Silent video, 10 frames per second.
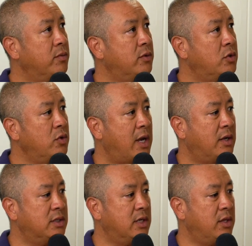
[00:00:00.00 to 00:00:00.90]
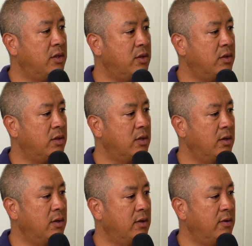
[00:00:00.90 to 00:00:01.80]
from
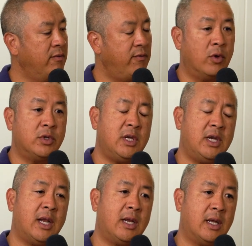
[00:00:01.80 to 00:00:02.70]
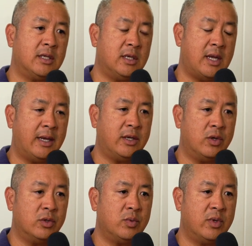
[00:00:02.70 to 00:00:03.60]
2014, had gotten
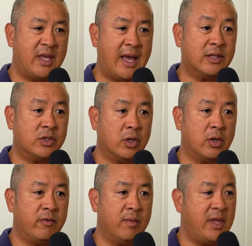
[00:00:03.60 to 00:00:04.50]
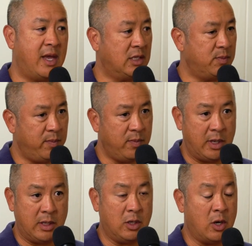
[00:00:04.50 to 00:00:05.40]
diagnosed with cancer. From then,
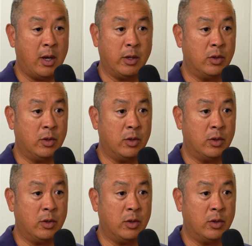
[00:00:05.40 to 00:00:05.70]
you know how it